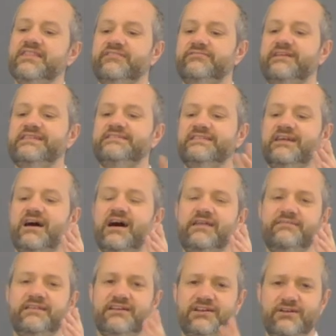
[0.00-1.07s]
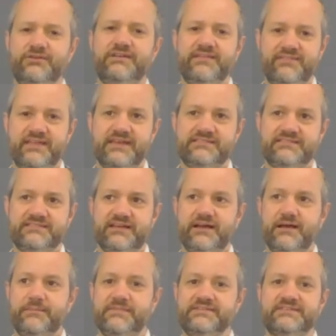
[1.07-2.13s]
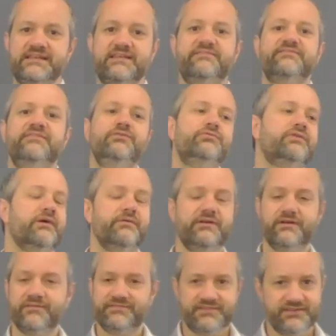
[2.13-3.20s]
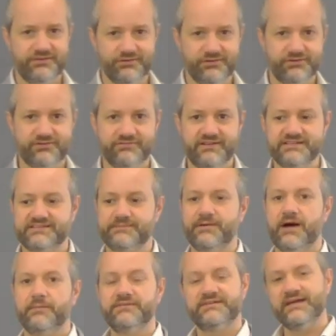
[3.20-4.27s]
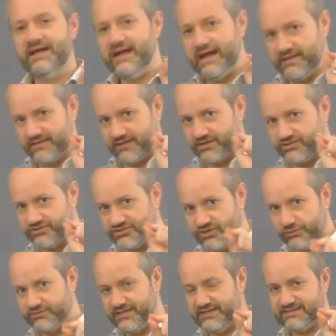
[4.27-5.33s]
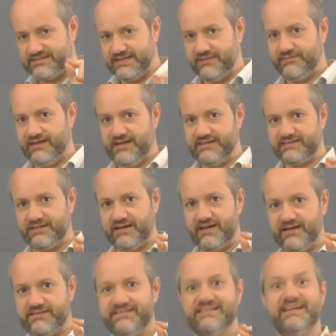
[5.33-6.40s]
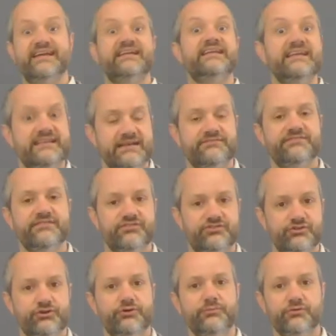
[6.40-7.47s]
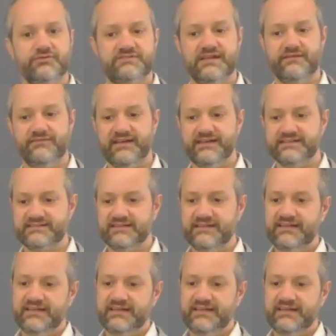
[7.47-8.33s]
The reason I've included this instead of you going off to your careers department is that consulting CVs are slightly different to normal CVs.